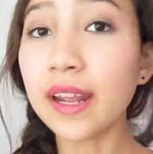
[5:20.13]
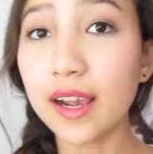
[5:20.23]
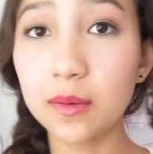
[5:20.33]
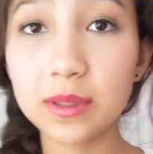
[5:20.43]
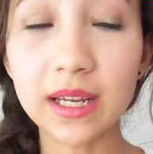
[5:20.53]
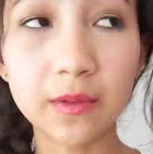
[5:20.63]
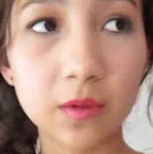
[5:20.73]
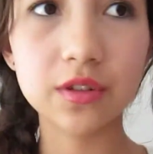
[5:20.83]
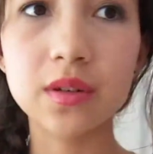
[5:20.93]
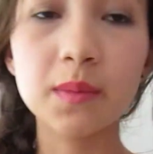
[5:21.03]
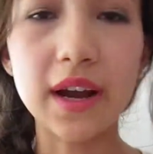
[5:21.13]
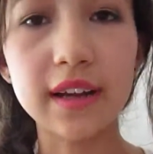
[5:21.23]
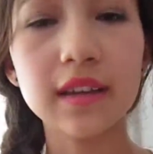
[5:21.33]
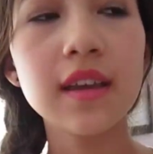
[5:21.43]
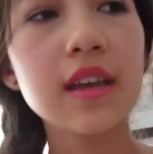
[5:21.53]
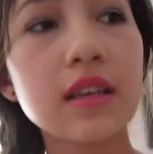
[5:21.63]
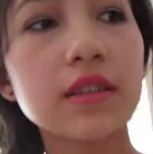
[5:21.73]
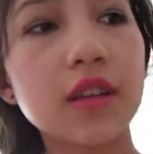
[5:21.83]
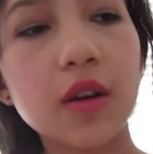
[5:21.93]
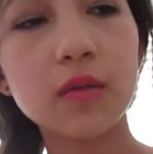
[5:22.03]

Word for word: I was at Nordstrom Rack. So